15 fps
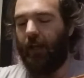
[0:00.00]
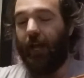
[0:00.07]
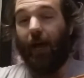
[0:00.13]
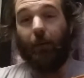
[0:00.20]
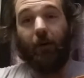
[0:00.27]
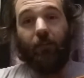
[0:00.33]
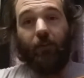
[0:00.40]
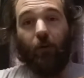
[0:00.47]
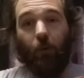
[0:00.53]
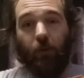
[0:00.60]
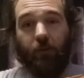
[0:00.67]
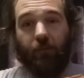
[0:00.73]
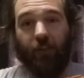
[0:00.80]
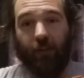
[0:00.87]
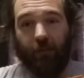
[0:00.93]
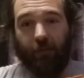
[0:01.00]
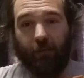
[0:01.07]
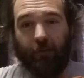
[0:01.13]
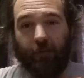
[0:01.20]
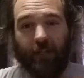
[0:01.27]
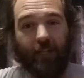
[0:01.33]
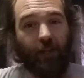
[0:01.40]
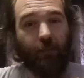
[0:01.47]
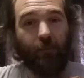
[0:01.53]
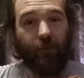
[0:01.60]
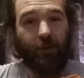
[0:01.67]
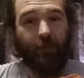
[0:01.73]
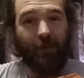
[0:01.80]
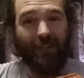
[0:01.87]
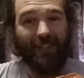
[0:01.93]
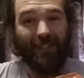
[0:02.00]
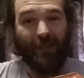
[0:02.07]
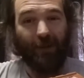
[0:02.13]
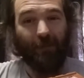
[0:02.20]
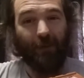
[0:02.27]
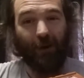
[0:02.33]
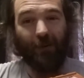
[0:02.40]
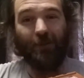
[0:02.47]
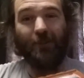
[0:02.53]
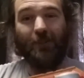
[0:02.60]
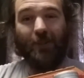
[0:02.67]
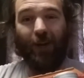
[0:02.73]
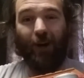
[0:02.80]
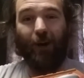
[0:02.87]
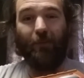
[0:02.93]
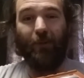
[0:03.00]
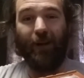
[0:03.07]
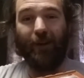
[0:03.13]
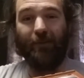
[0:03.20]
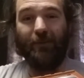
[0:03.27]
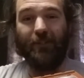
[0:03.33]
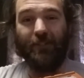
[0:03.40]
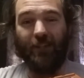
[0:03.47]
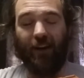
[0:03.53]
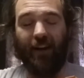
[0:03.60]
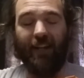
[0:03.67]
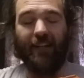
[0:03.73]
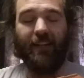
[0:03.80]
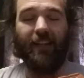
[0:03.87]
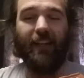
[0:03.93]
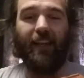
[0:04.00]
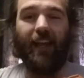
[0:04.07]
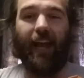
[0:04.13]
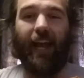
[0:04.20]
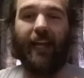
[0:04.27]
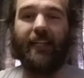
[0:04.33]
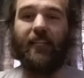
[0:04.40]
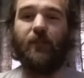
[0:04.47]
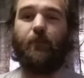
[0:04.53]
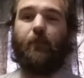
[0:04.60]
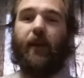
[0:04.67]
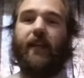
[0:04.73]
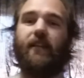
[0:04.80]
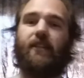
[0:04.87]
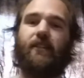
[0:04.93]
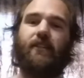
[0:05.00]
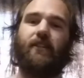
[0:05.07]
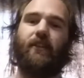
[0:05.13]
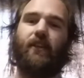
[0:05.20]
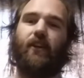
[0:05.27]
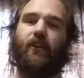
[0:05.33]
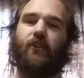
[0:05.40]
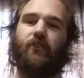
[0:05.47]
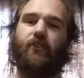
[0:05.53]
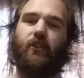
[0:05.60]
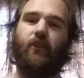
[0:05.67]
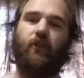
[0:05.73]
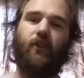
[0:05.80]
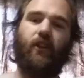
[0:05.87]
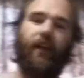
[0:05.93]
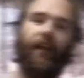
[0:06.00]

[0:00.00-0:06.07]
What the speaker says: However, all of the other 3D printed components are my own design, and it's based to look